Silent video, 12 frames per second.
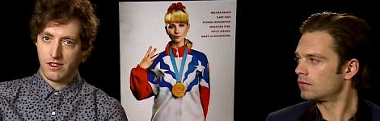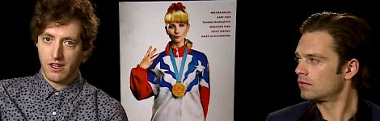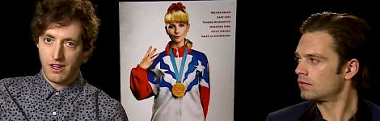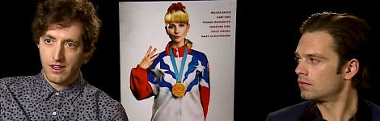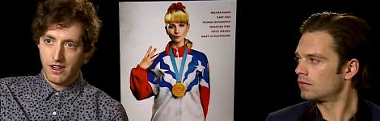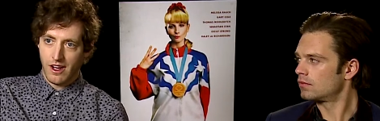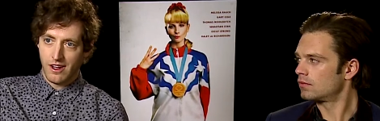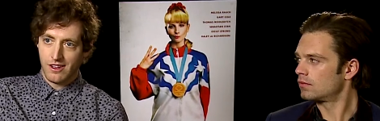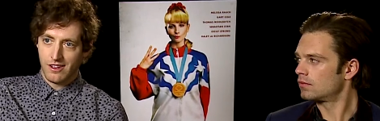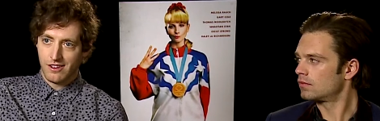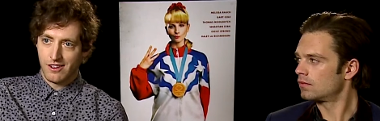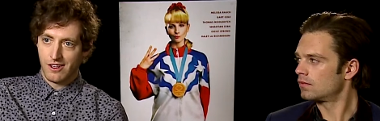Speaker 1: it like a
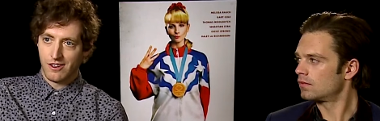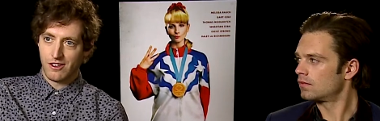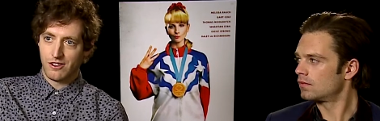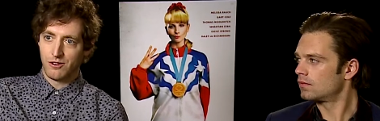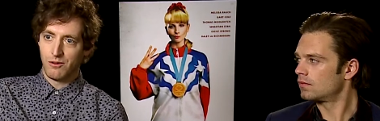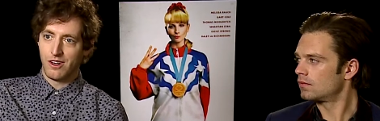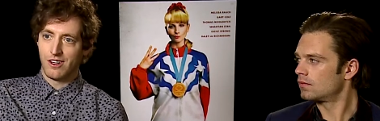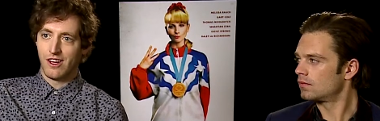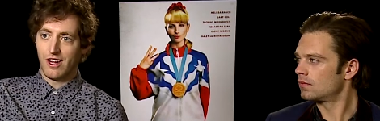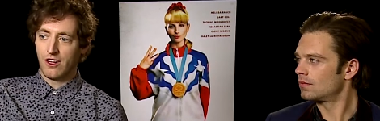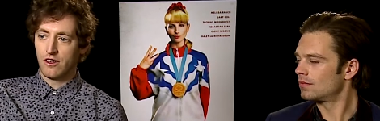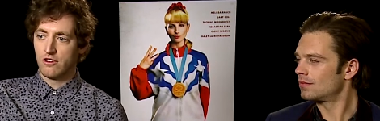dial, you know, because you want to
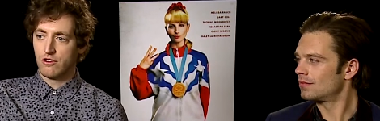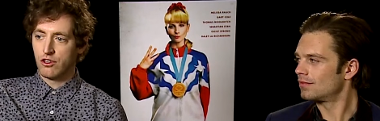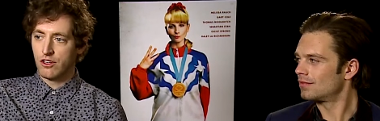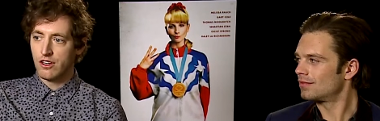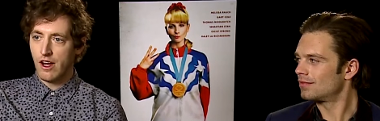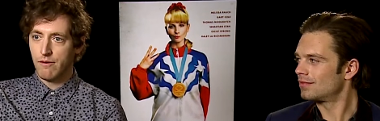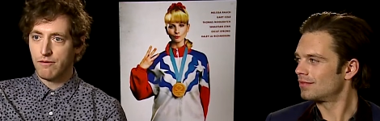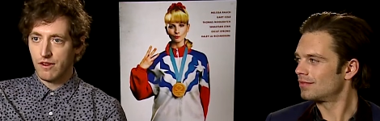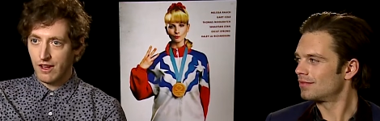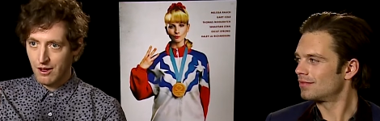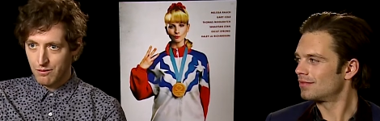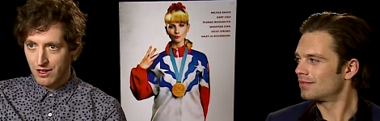like turn it up
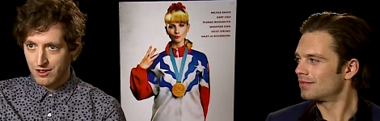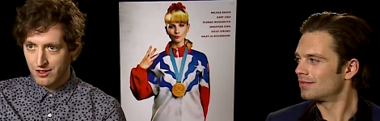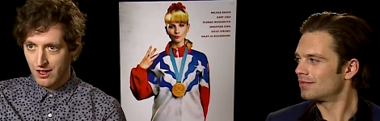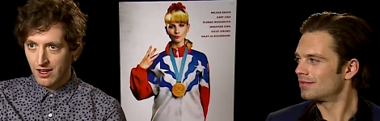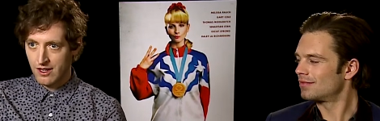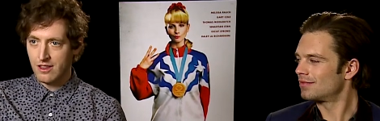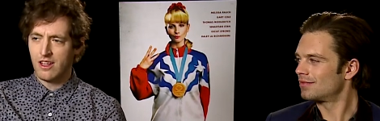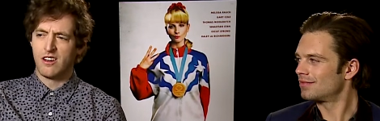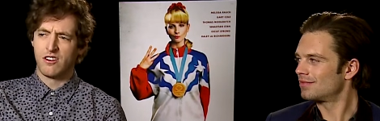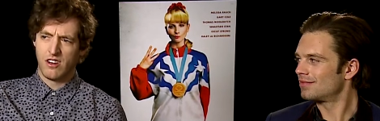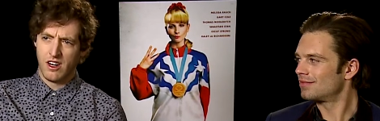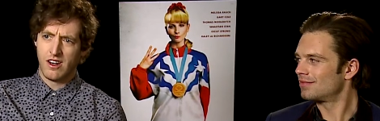for like a punchline and
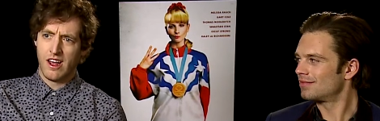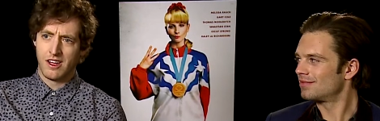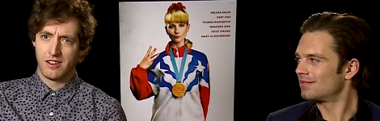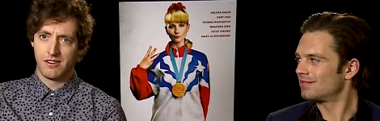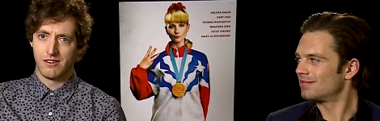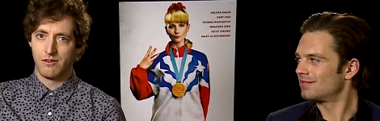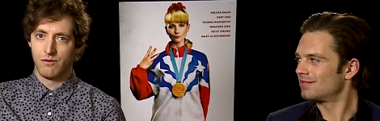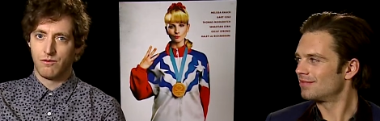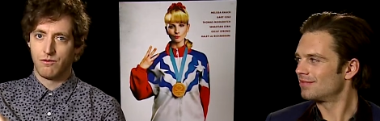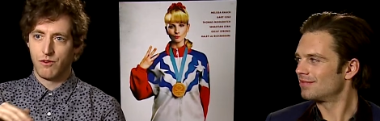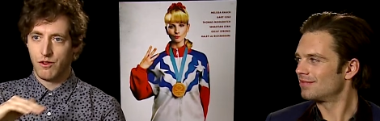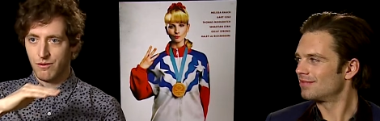then turn it down
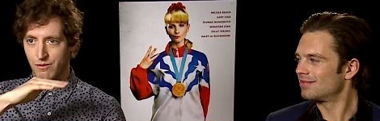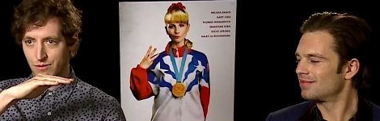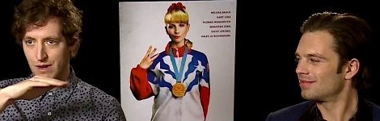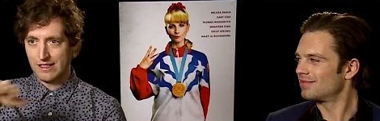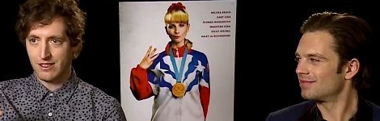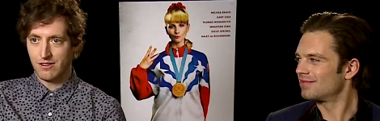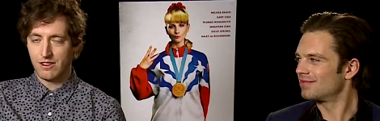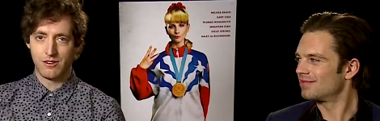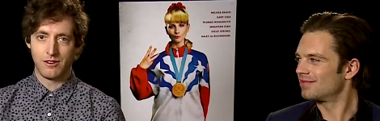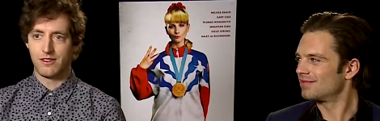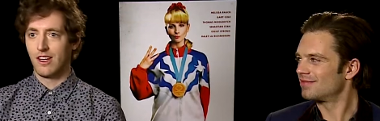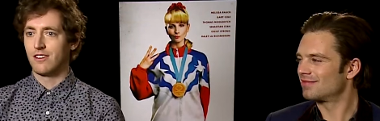for the rest of it.
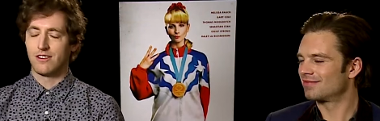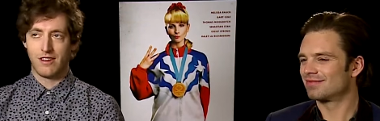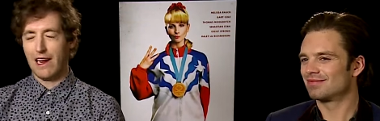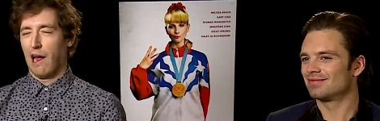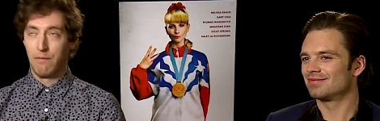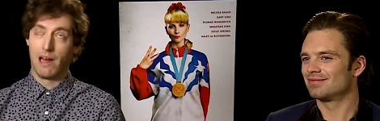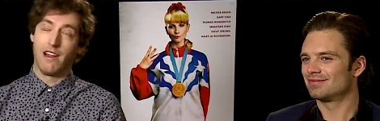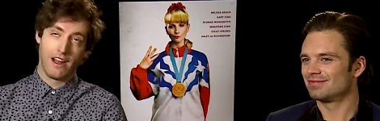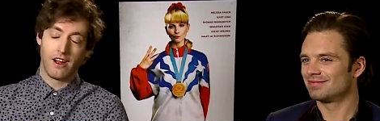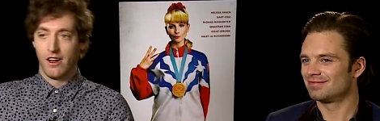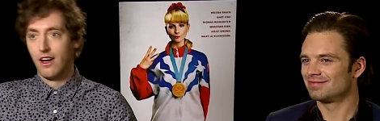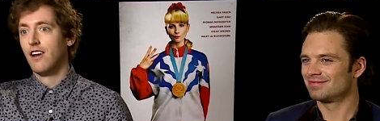So it's not just like I'm not
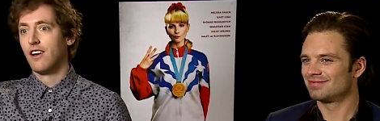like